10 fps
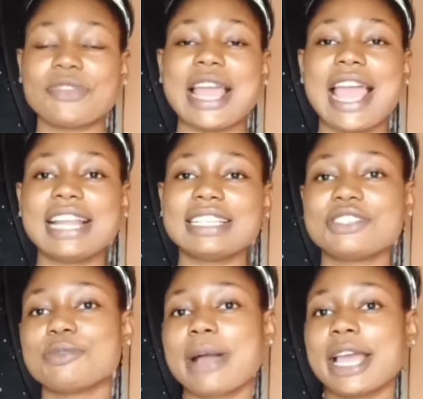And
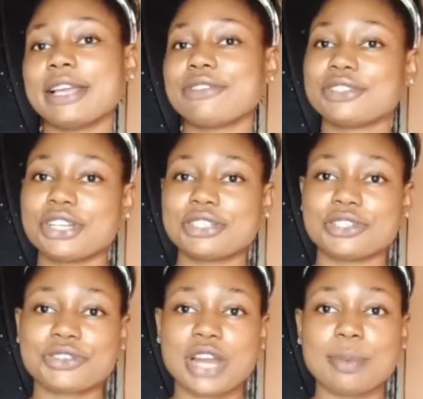to my returning
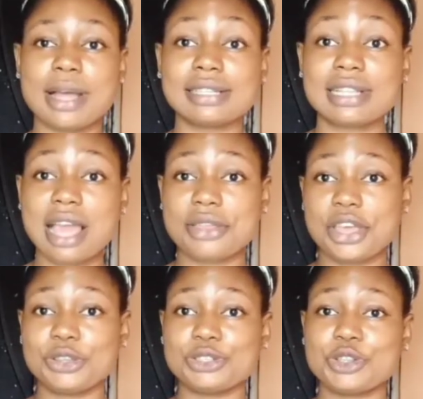subscribers,
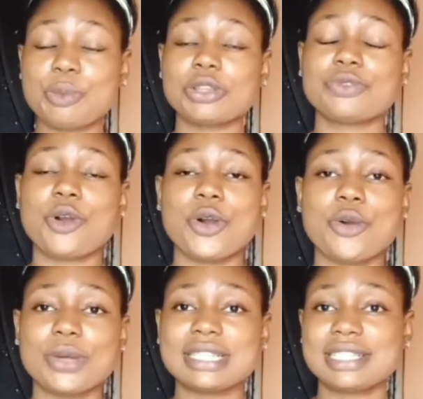thank you so much for
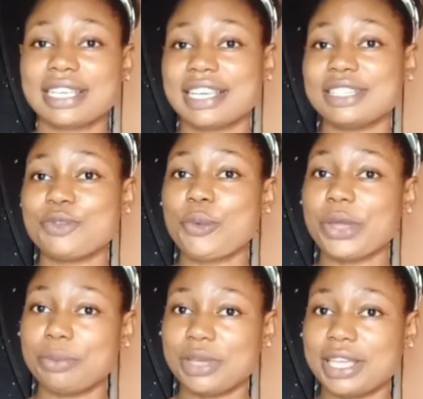always sticking
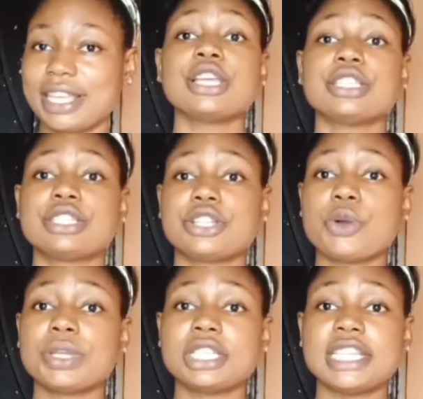with me. So
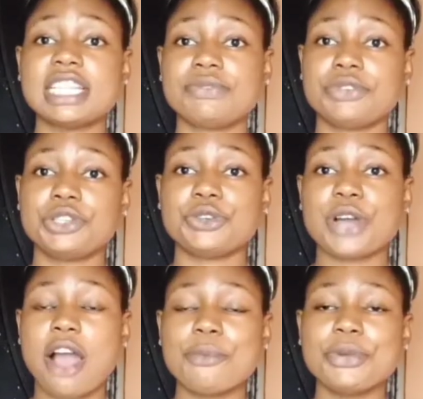in today's video,
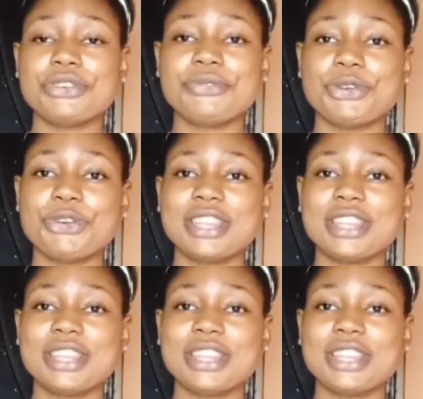I'll be reviewing